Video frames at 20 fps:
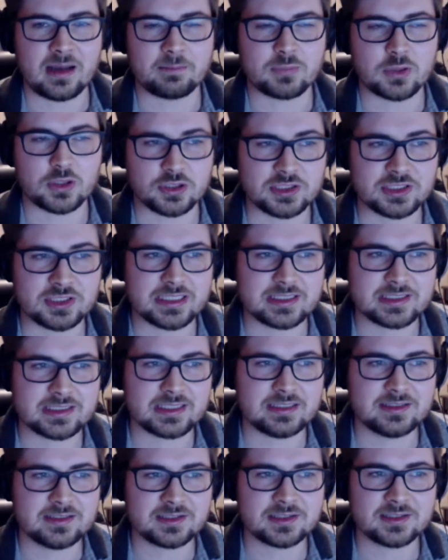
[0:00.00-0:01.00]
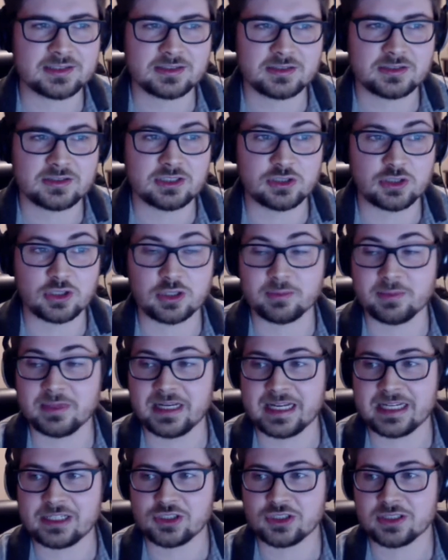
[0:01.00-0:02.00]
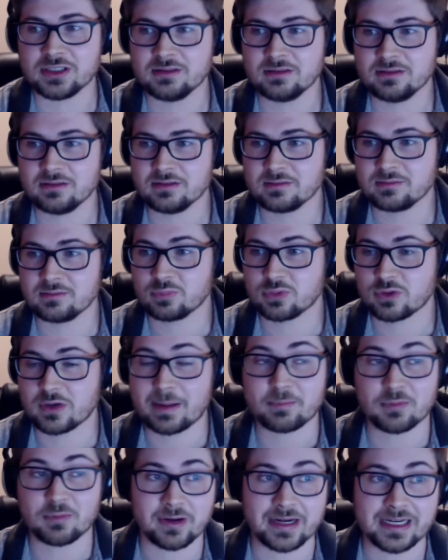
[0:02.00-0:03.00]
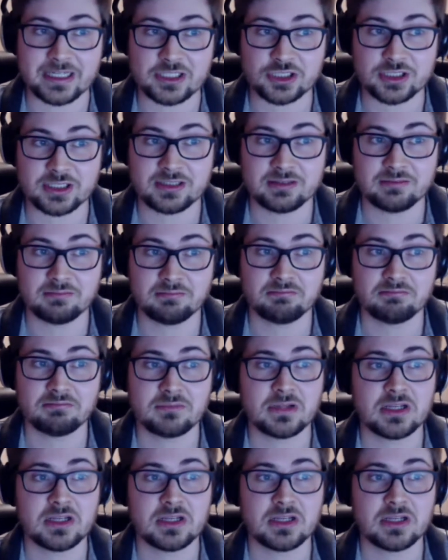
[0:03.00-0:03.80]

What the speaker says: persistence, determination, preparation,